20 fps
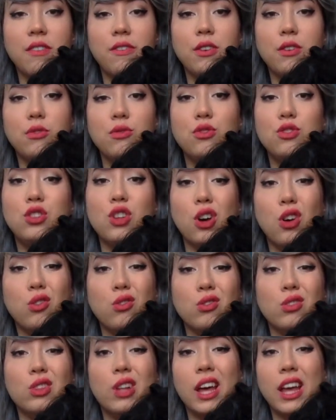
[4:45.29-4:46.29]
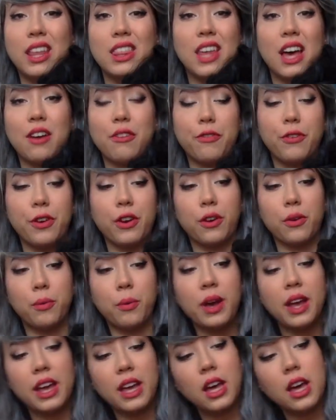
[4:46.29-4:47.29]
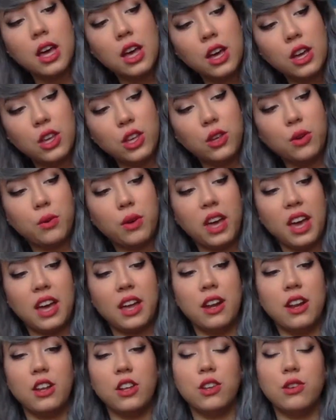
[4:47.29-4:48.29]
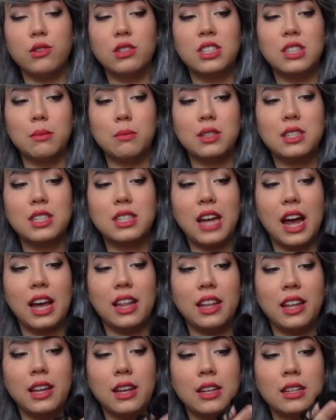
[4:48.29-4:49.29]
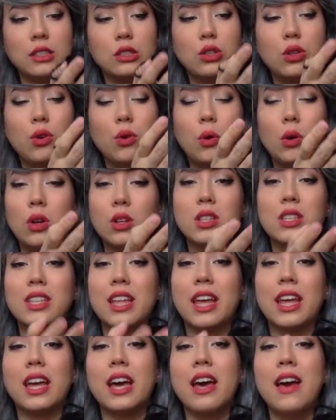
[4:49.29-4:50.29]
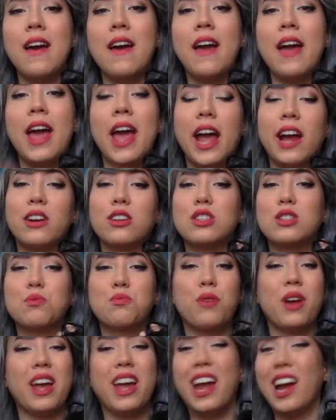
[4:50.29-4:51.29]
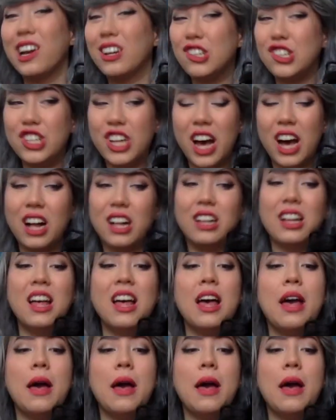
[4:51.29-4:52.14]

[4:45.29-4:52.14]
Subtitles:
If you don't like that for your wig, you can use some styling tools like hairspray, hair gel,